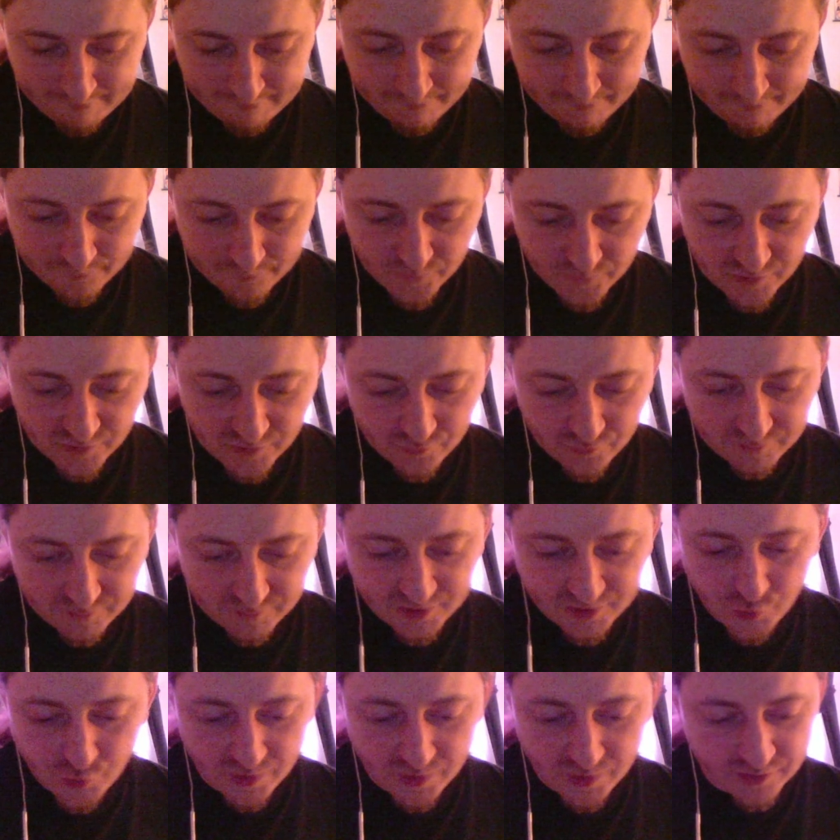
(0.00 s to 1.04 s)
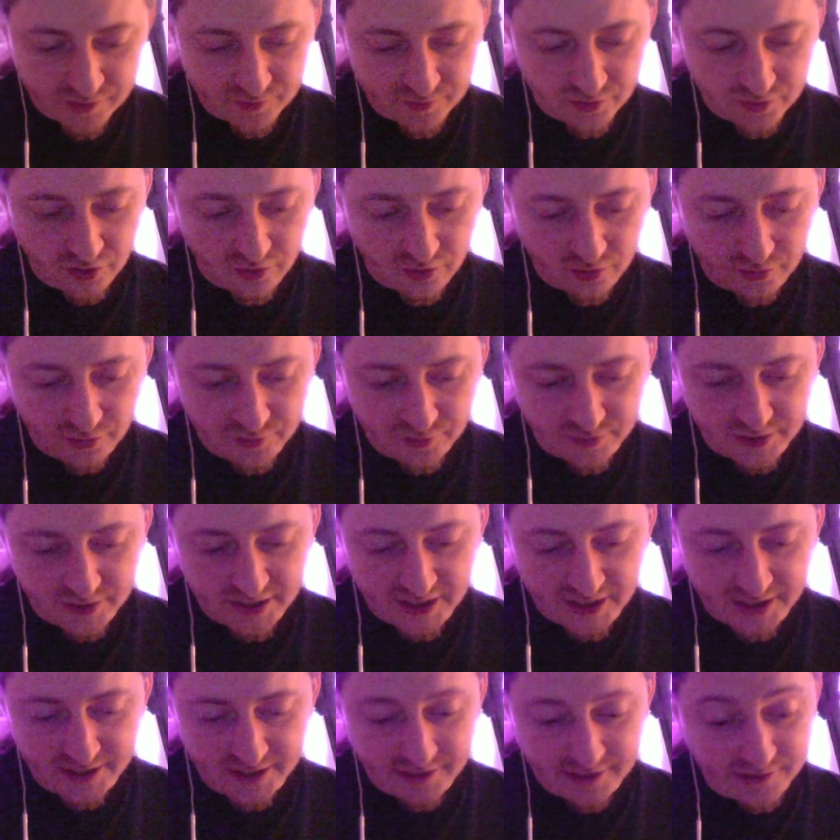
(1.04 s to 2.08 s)
But it would be quicker to call her
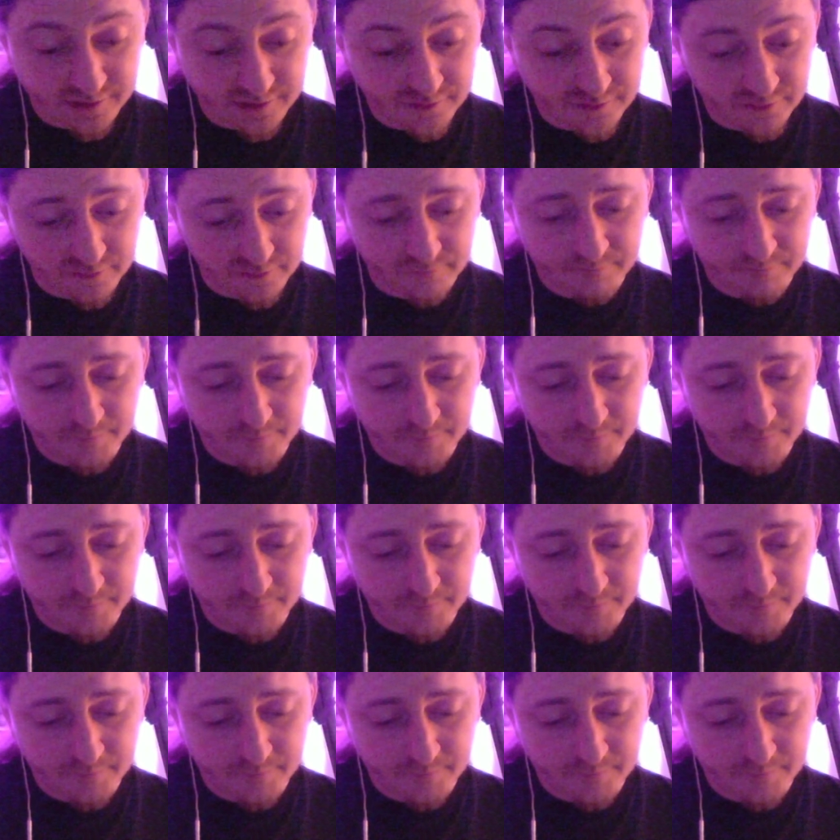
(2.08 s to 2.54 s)
guide here,